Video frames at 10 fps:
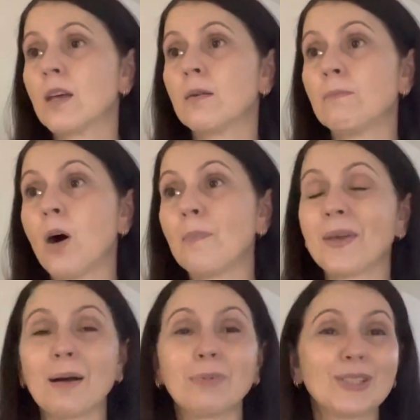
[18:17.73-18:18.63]
Might
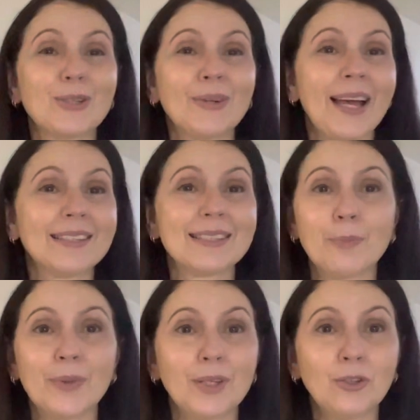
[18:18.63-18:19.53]
be able to create
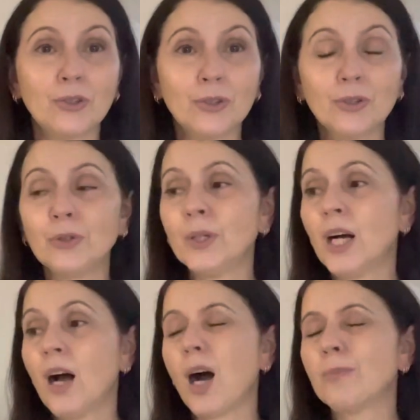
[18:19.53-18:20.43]
something new.
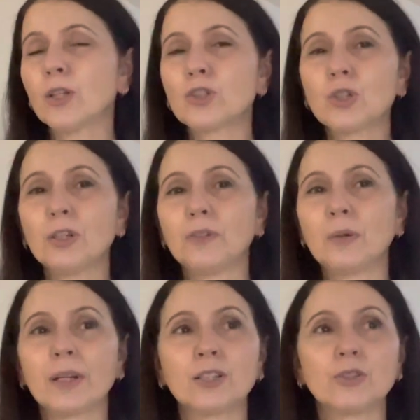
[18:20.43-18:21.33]
I'm not sure if I'm
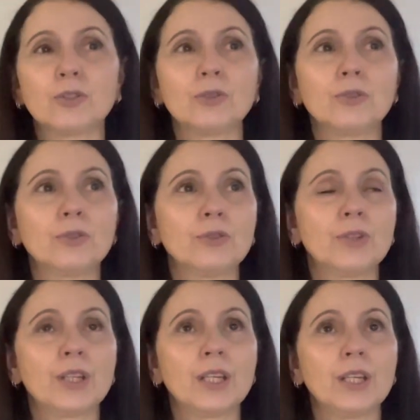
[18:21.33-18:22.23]
going to do
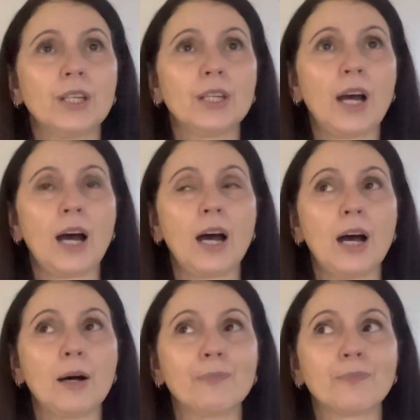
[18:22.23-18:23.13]
the
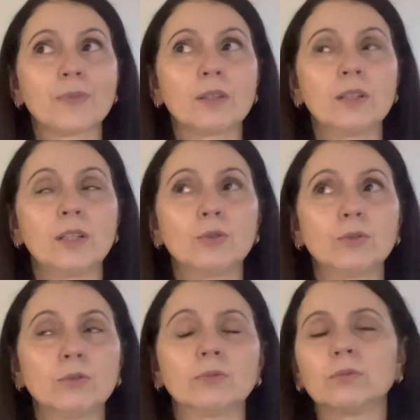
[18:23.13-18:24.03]

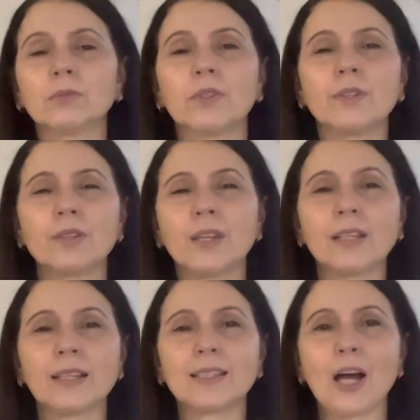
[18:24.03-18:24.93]
little
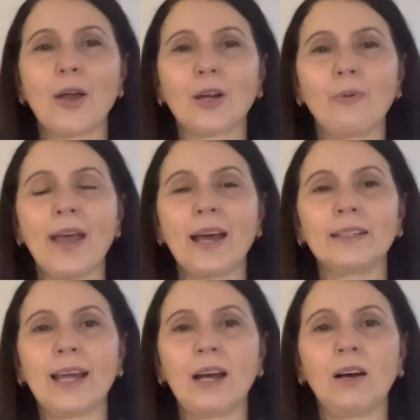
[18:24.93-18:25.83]
thing that's going around
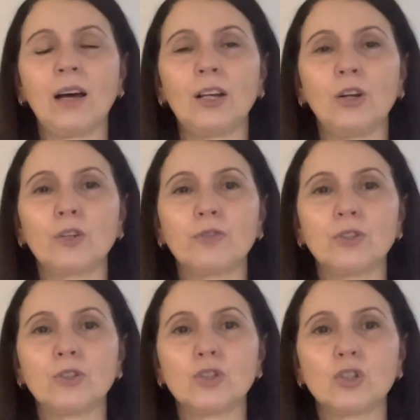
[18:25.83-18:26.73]
now. A lot of the
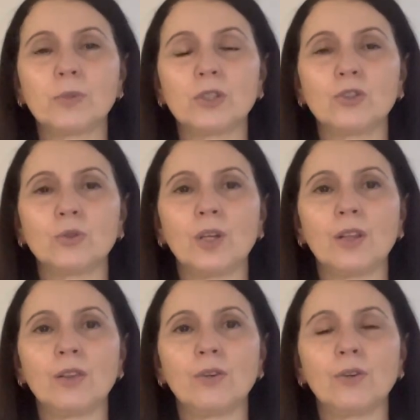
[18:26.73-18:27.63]
YouTubers are
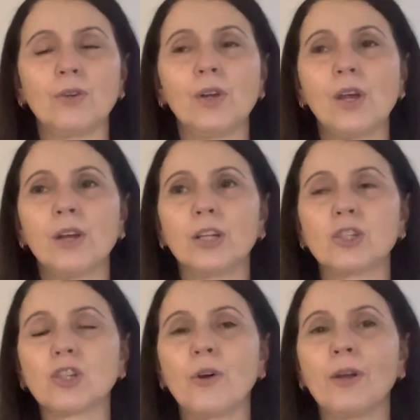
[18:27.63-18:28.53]
doing the, you know,
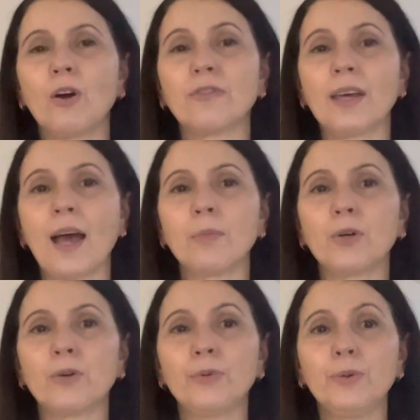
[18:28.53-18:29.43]
showing off their
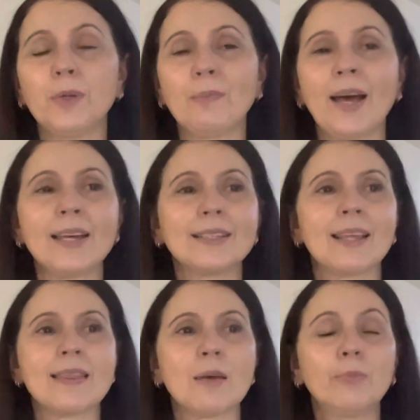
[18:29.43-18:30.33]
amigurumi makes
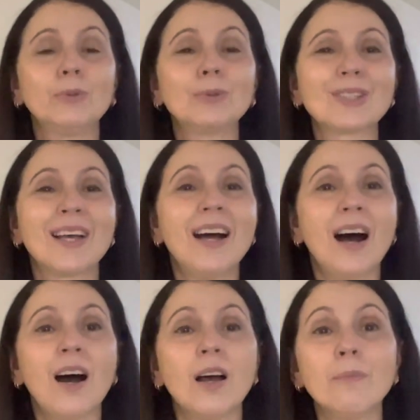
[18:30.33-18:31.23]
and their books.
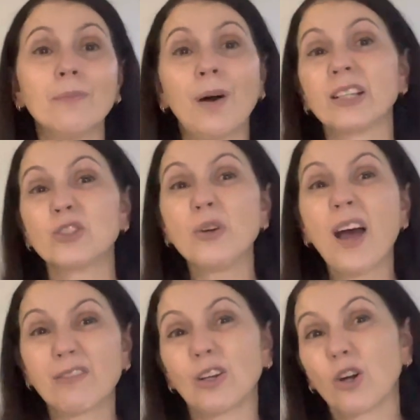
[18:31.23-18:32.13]
I do
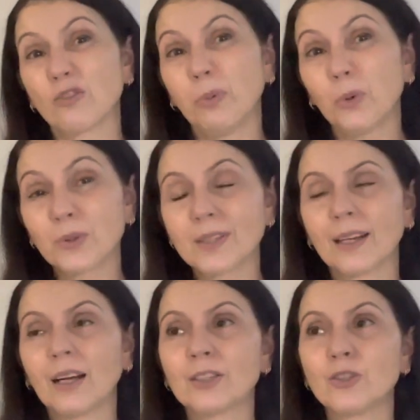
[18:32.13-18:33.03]
have a lot of books,
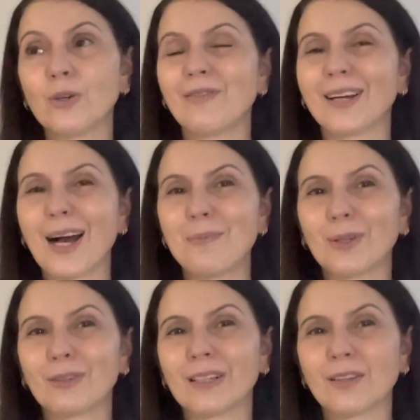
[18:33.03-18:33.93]
and I do have a
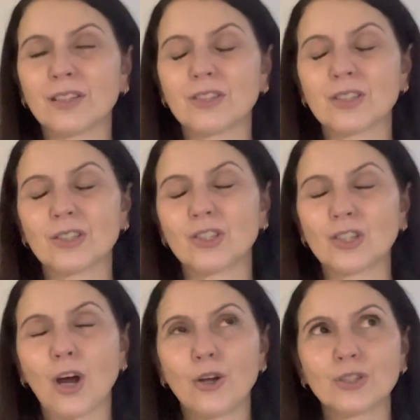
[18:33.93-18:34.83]
couple of little things to
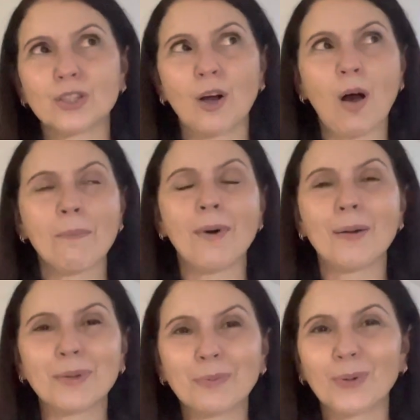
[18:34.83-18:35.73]
show, so I
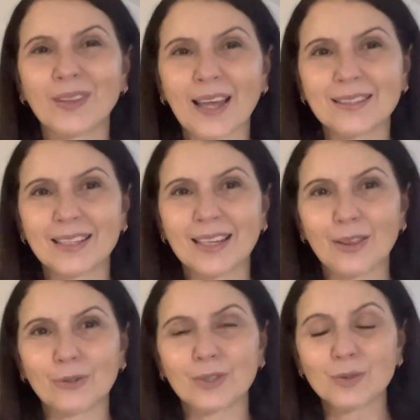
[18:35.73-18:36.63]
might be putting that
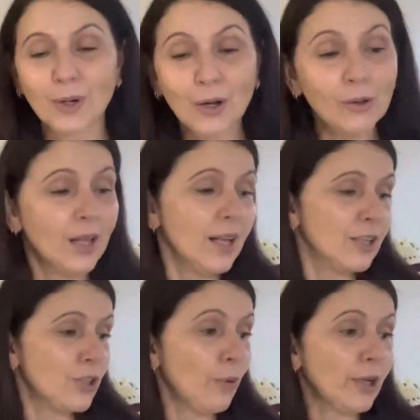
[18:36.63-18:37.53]
together as well.
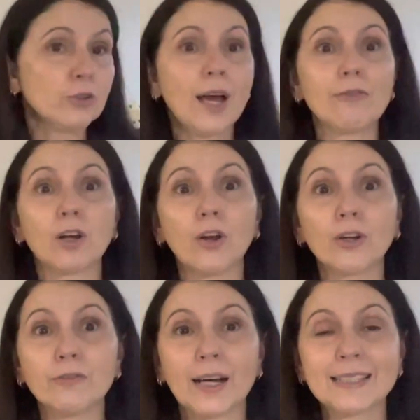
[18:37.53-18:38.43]
So I do have a lot
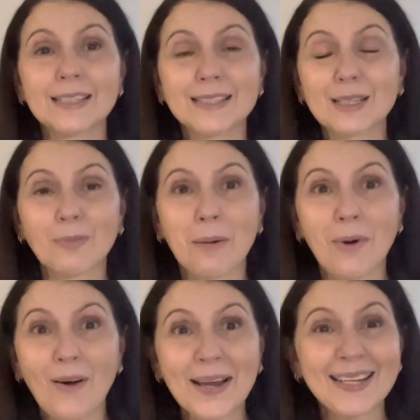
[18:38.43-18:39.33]
of ideas in my
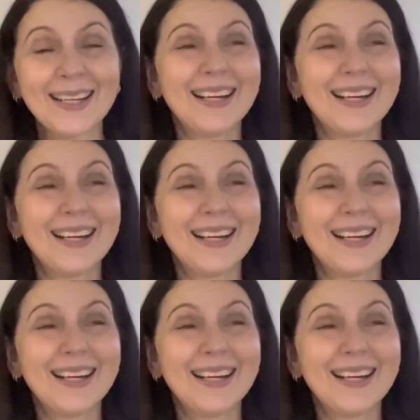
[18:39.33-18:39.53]
mind.